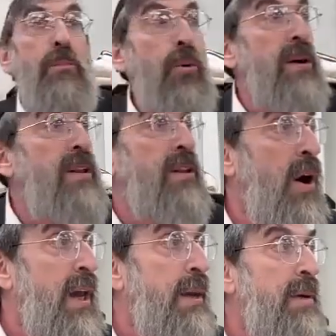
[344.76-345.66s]
point in
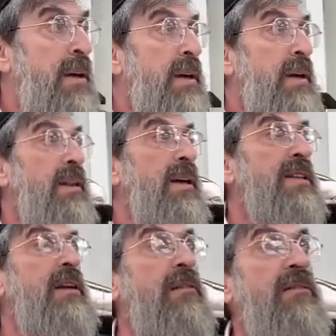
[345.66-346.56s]
time
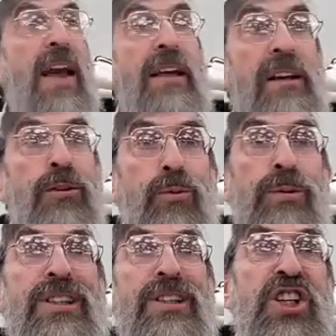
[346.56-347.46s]
does the nevela
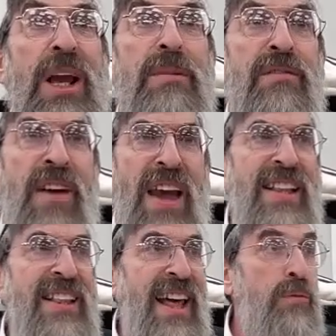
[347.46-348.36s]
lose its shame
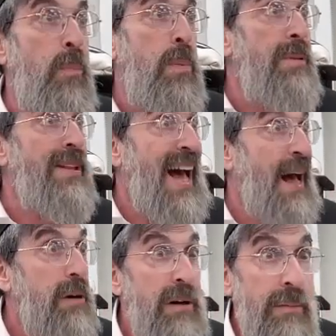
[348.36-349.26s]
nevela that it won't be
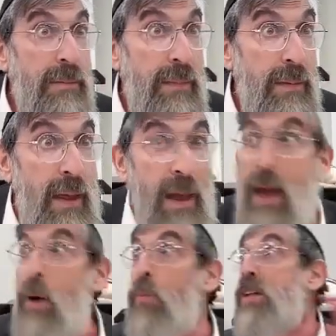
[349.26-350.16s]
matama?
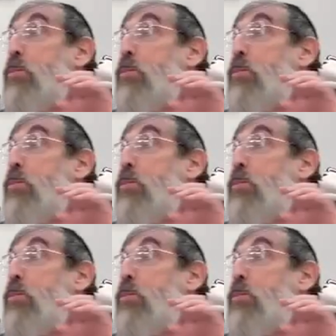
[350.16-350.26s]
At